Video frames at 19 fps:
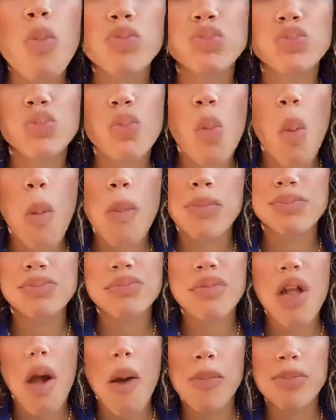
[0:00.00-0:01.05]

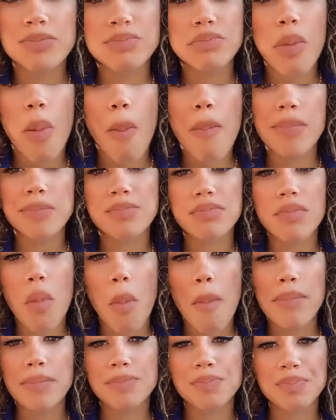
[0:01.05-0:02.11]

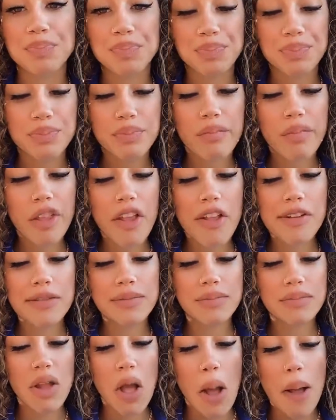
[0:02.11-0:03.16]

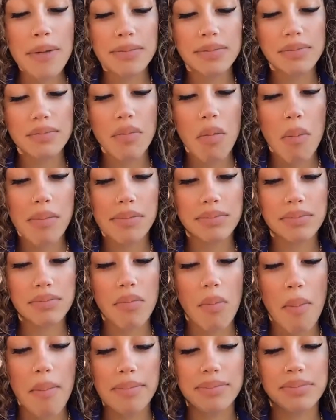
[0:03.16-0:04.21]

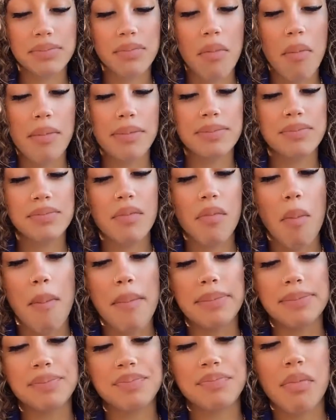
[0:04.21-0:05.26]

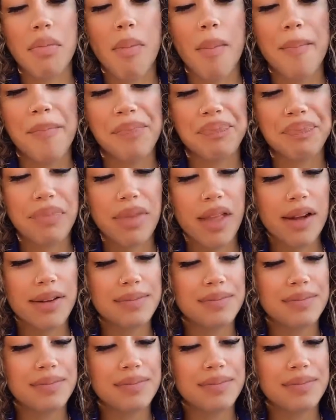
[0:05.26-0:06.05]
[no speech]